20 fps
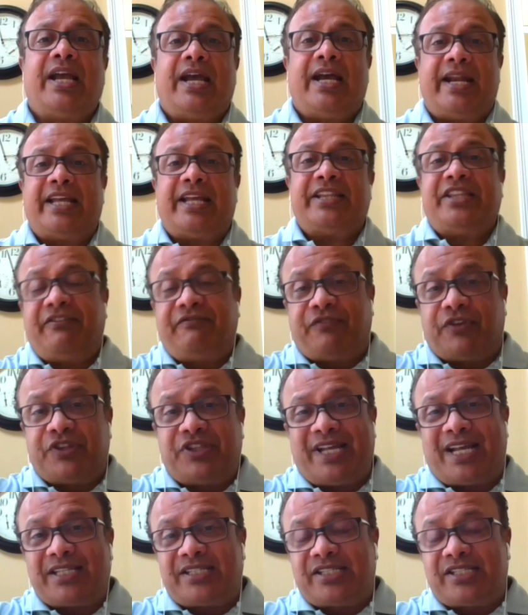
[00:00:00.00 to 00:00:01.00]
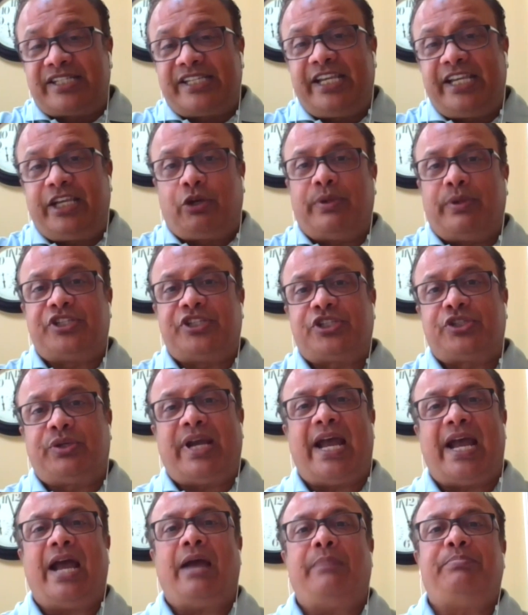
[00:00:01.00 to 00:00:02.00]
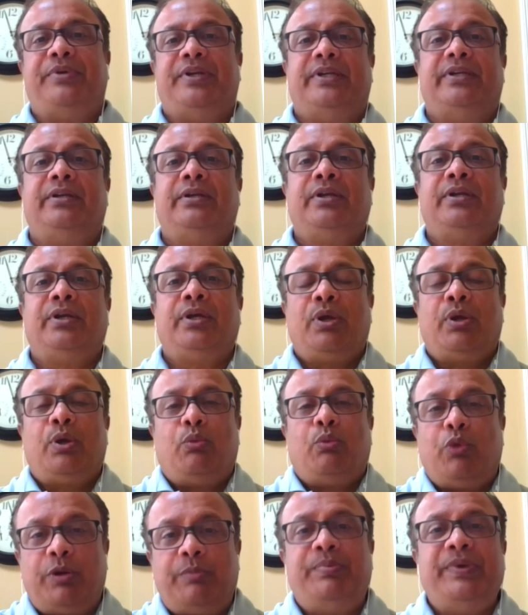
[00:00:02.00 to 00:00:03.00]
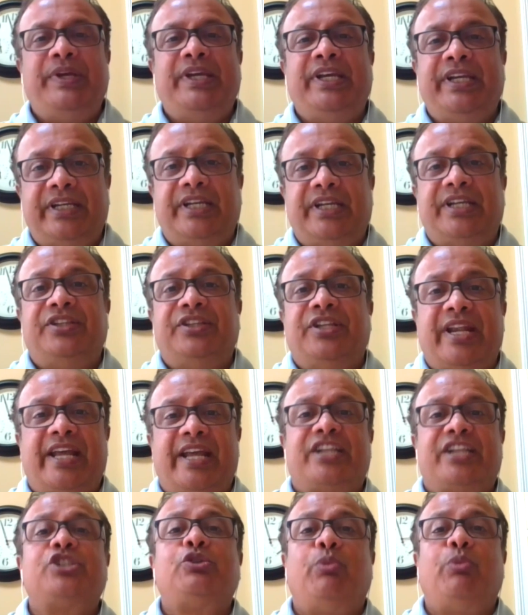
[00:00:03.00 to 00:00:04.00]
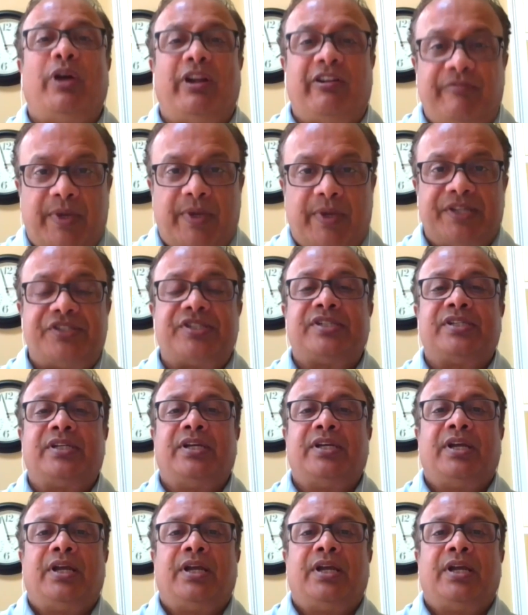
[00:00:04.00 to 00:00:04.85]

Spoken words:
And I think for that sequence to happen would be in the next 12 months.